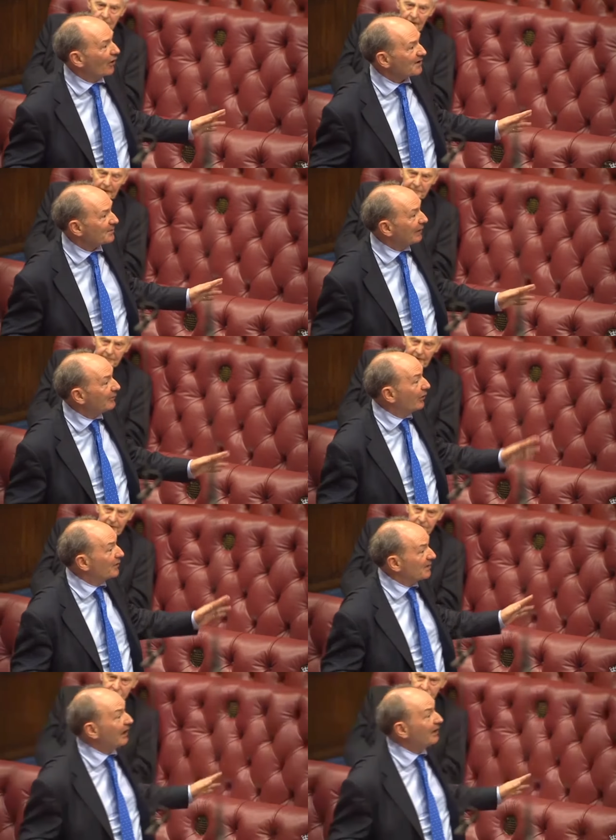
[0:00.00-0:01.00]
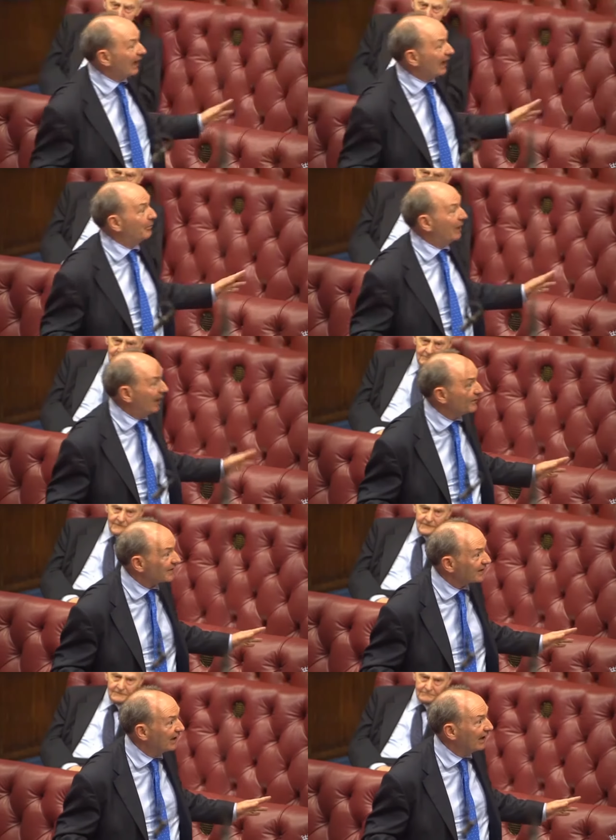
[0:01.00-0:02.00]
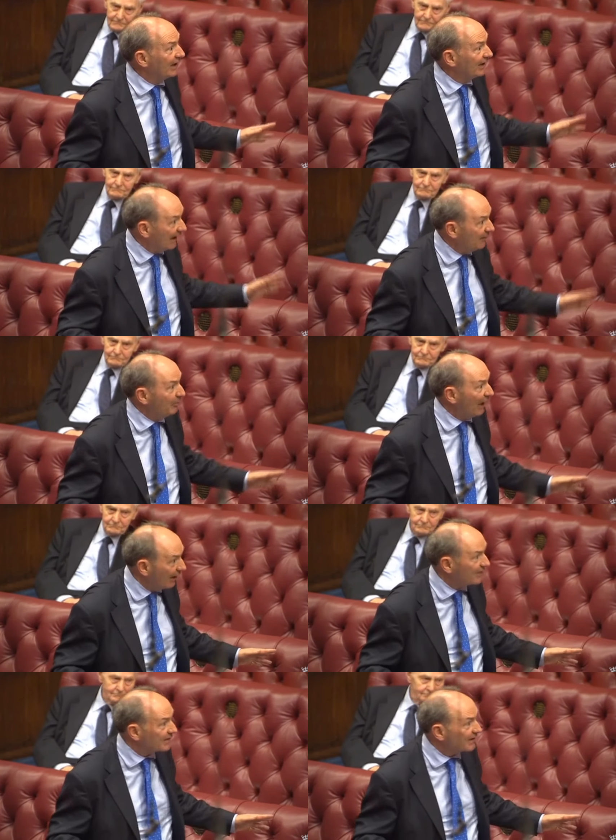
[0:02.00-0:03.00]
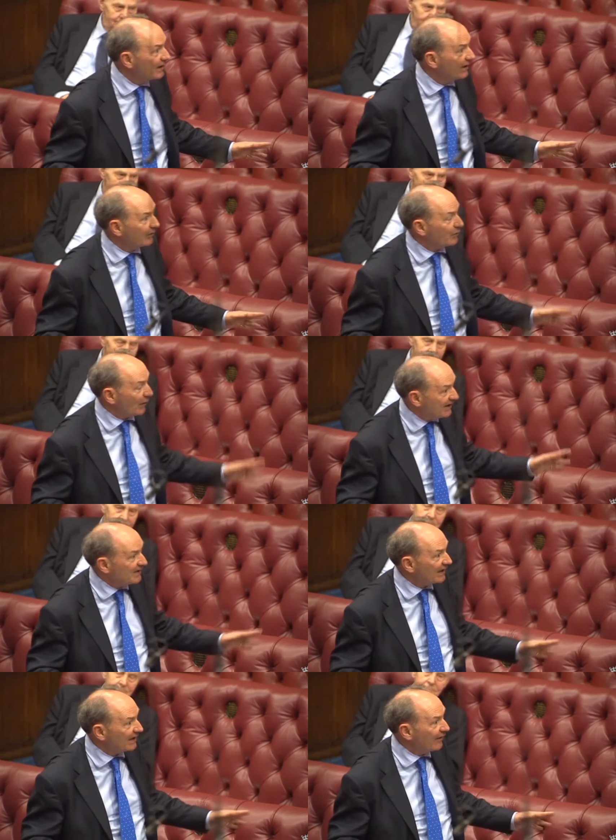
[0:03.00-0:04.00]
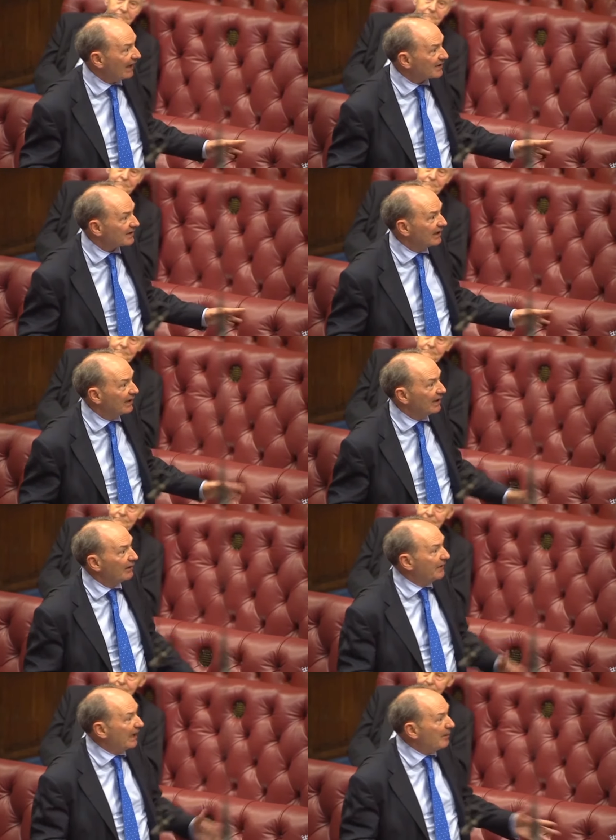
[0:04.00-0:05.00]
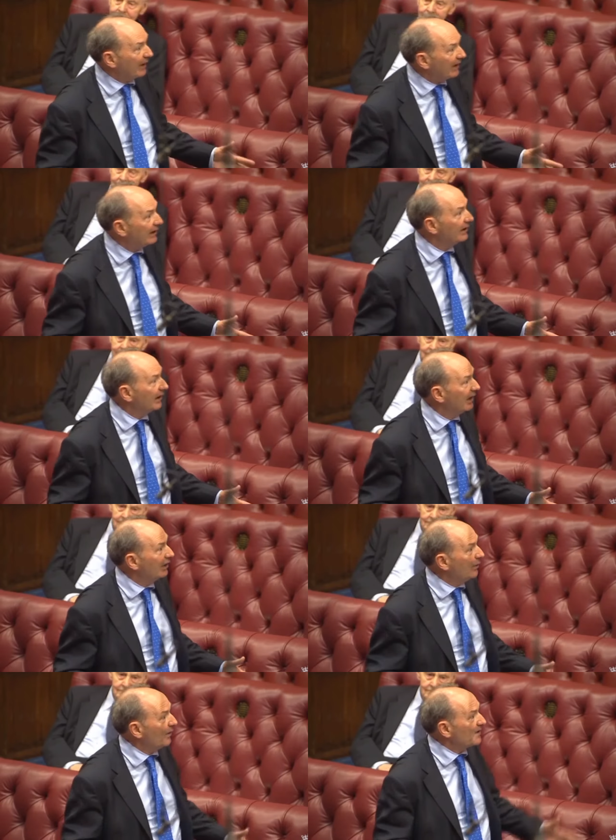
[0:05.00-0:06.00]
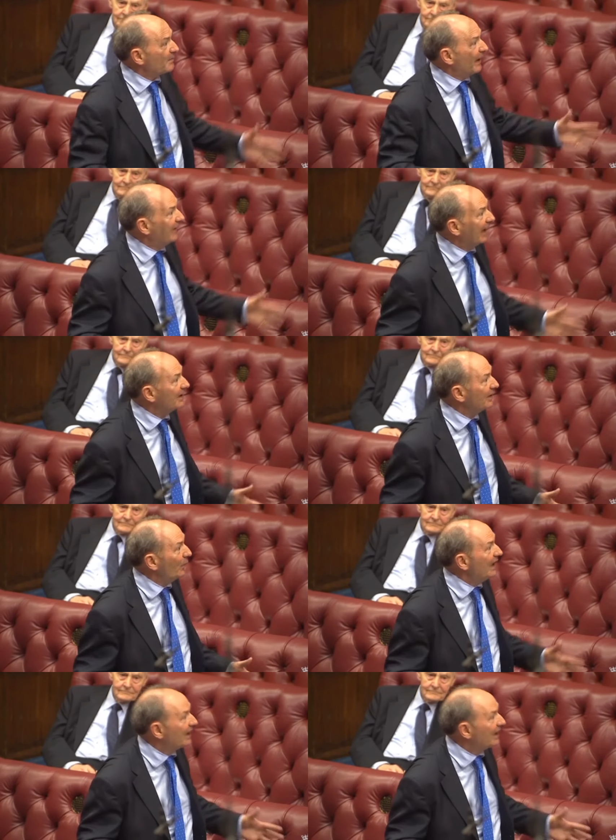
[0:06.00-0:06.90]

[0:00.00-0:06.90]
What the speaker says: costs, but I'm told it's about £9. £9 for 20 cigarettes. Vaping, you will spend that in a